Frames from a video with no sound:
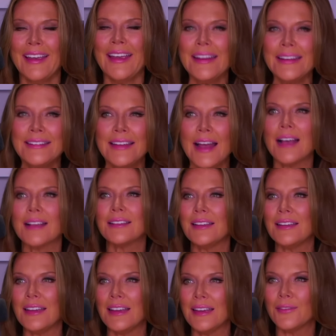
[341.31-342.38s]
He
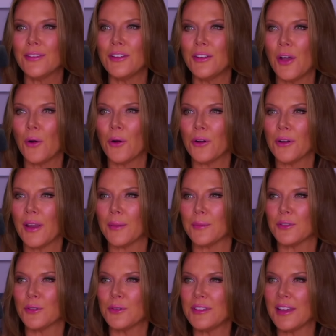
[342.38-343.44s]
doesn't even know her
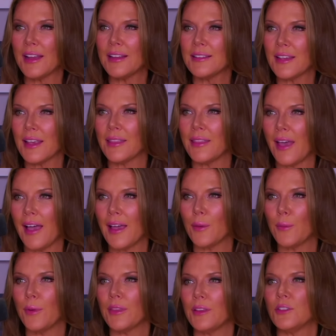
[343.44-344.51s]
name. So Dan said
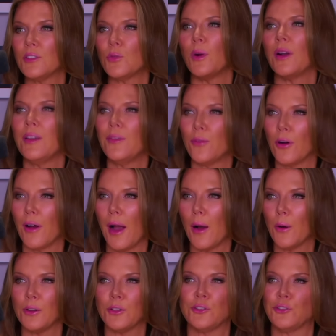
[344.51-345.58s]
that, and within 24
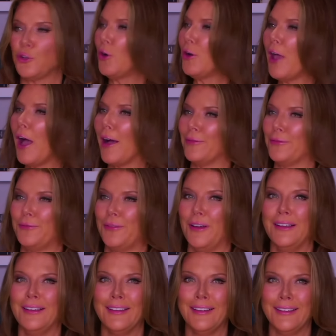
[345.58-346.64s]
hours, sure
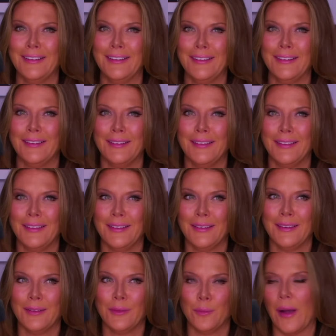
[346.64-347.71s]
enough,
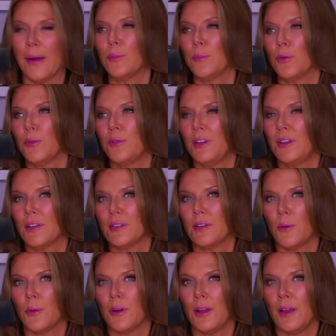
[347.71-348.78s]
Biden proved he
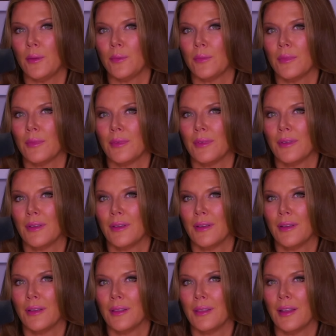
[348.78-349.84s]
doesn't know her name.
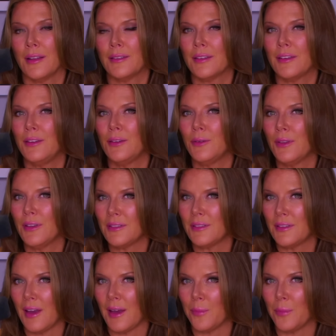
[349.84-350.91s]
Let's cue
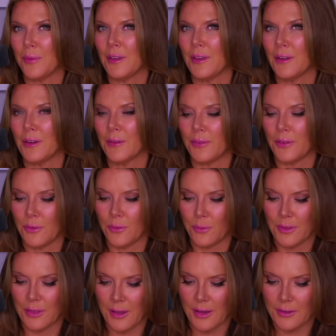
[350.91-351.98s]
this tape, the interview
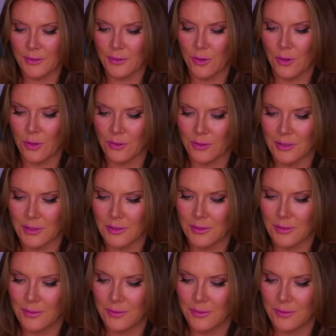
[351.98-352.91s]
with Lester Holt.